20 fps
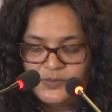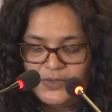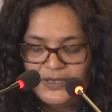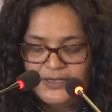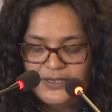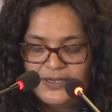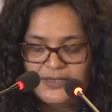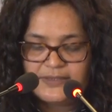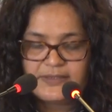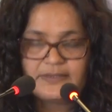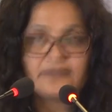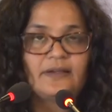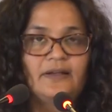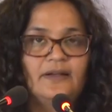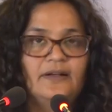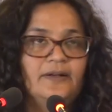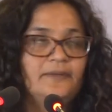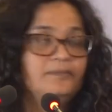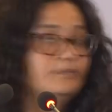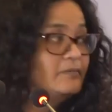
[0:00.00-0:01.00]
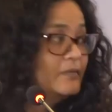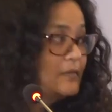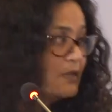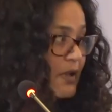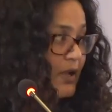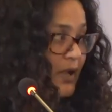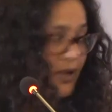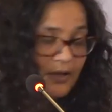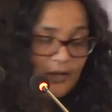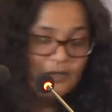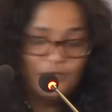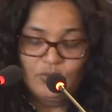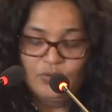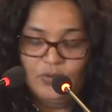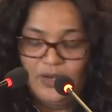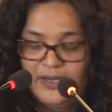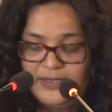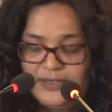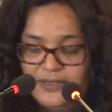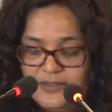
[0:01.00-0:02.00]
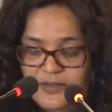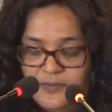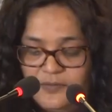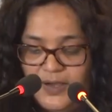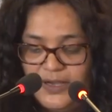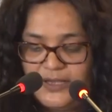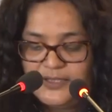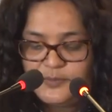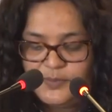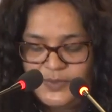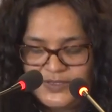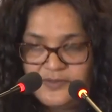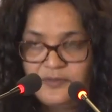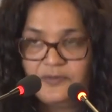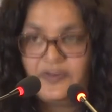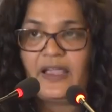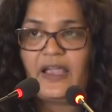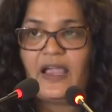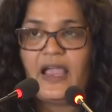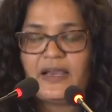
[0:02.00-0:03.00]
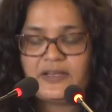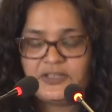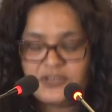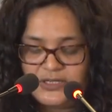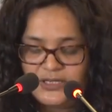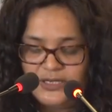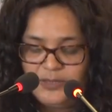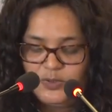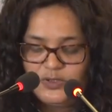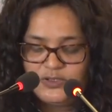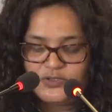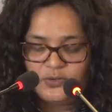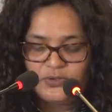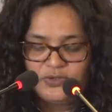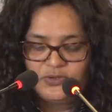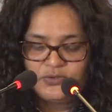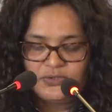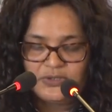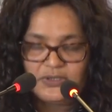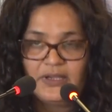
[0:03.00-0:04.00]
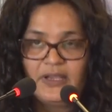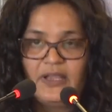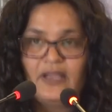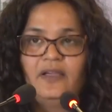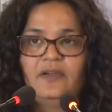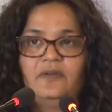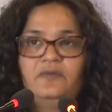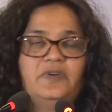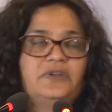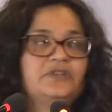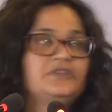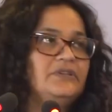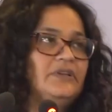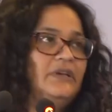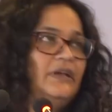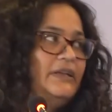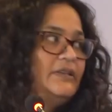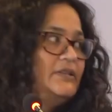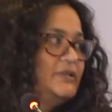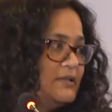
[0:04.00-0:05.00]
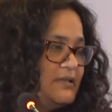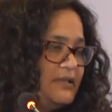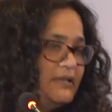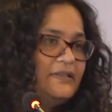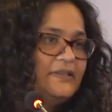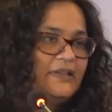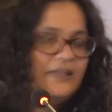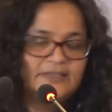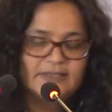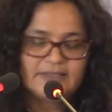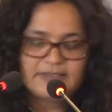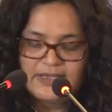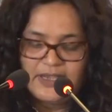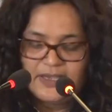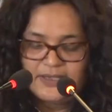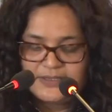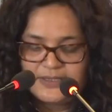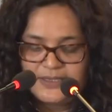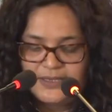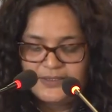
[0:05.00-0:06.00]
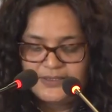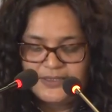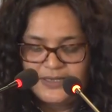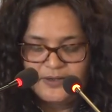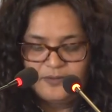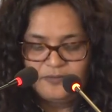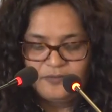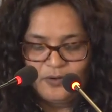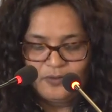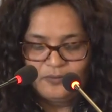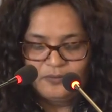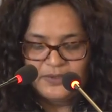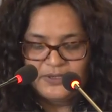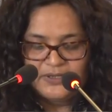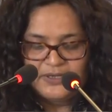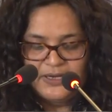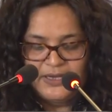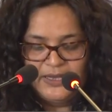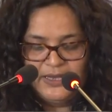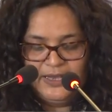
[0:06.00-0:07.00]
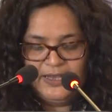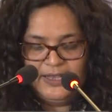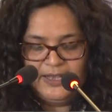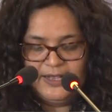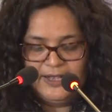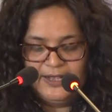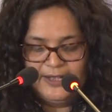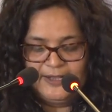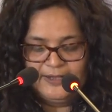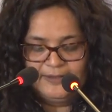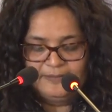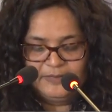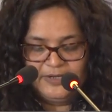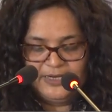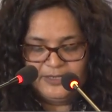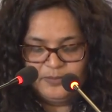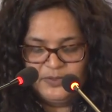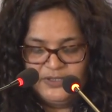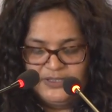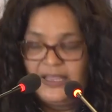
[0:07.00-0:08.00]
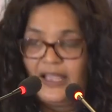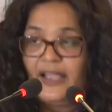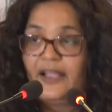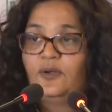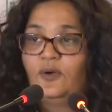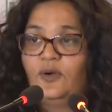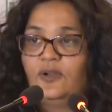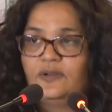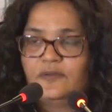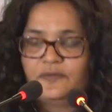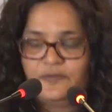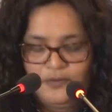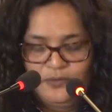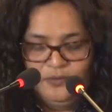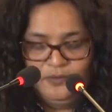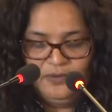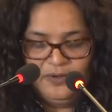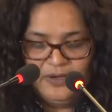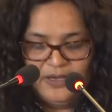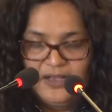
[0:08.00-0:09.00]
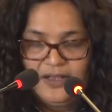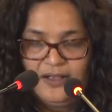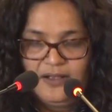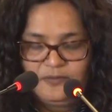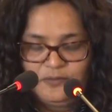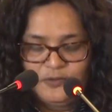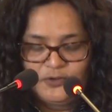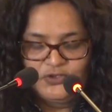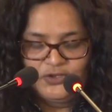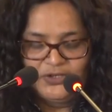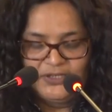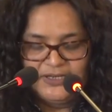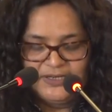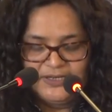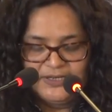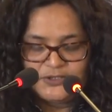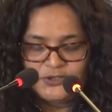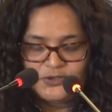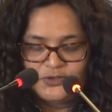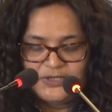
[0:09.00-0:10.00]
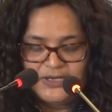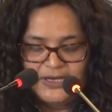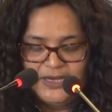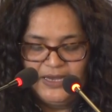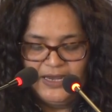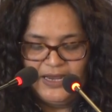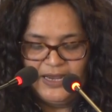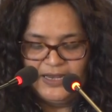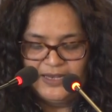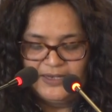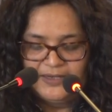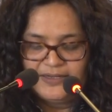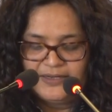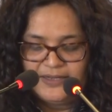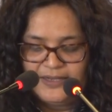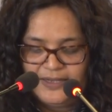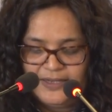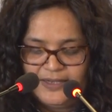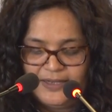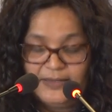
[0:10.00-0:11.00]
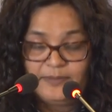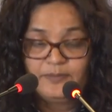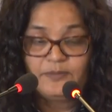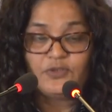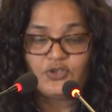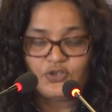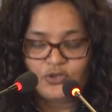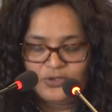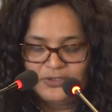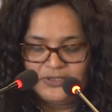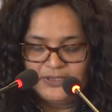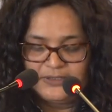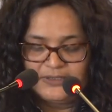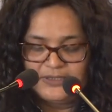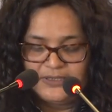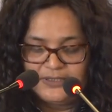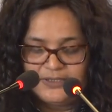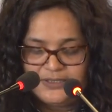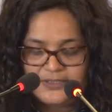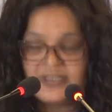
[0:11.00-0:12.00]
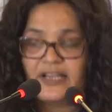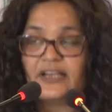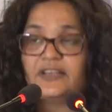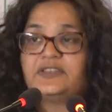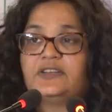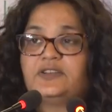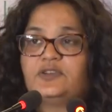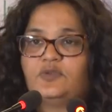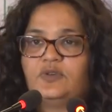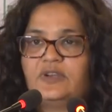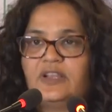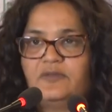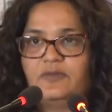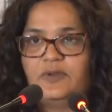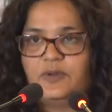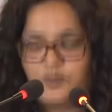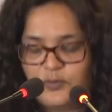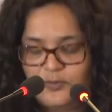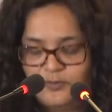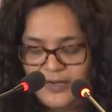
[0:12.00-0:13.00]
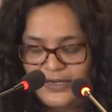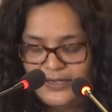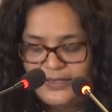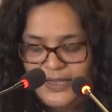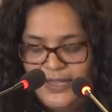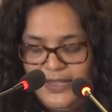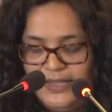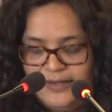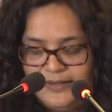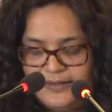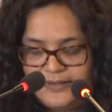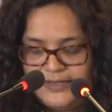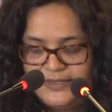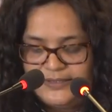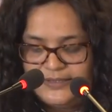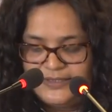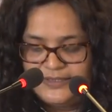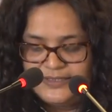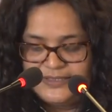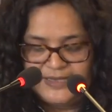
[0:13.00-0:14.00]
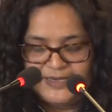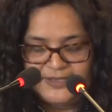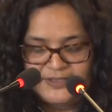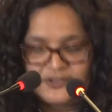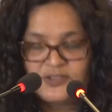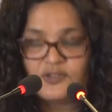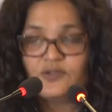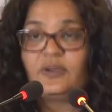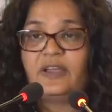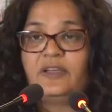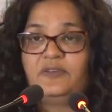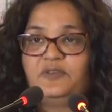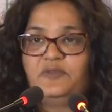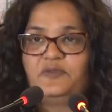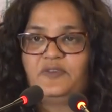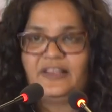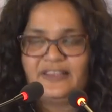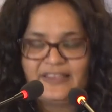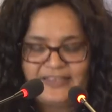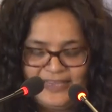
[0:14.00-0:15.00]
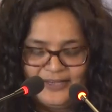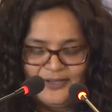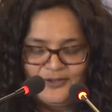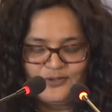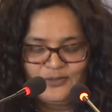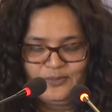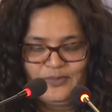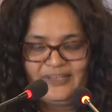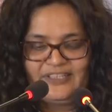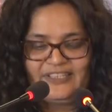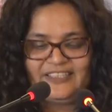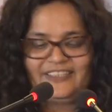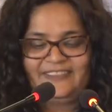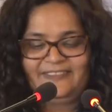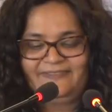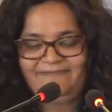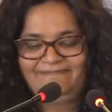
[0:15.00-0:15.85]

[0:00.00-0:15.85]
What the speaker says: well as identify specific actionable solution which agencies such as ours can take forward. Let me thank all of you for joining us today, and I'm sure that the discussion today will provide great insights to everyone. Thank you so much.